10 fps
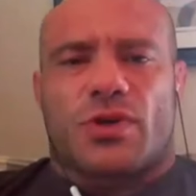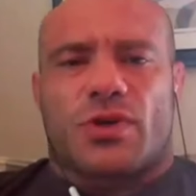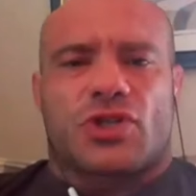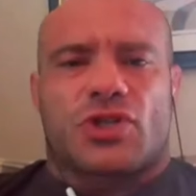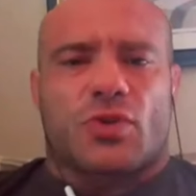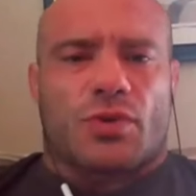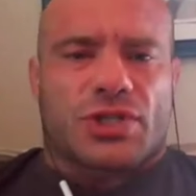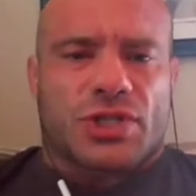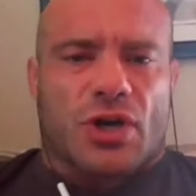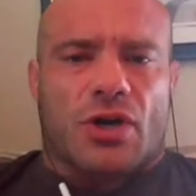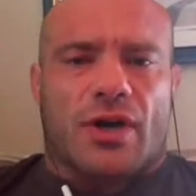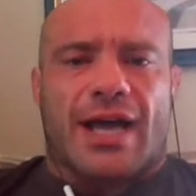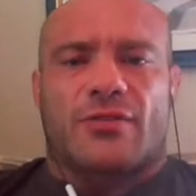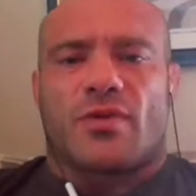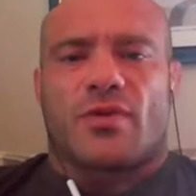what its sources are,
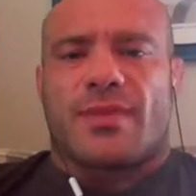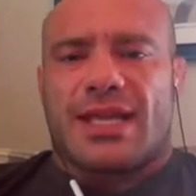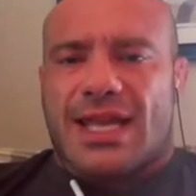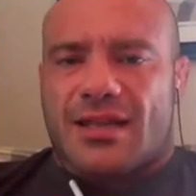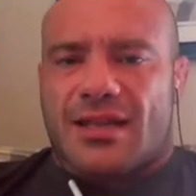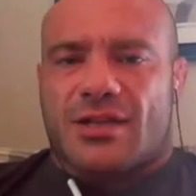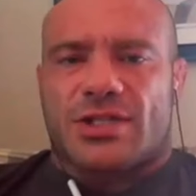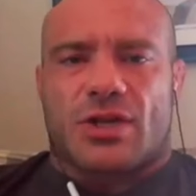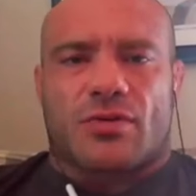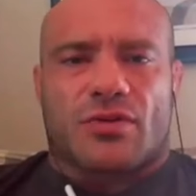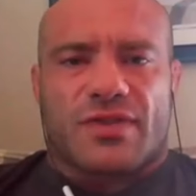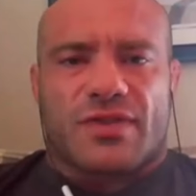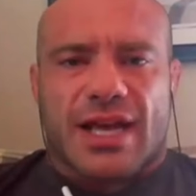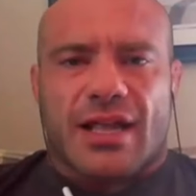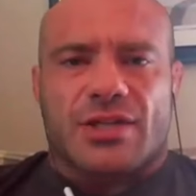how to remediate it because they don't know the
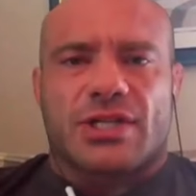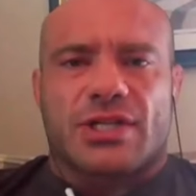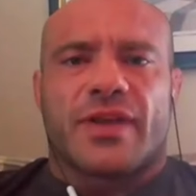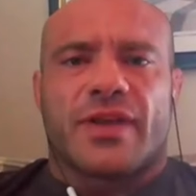physiology,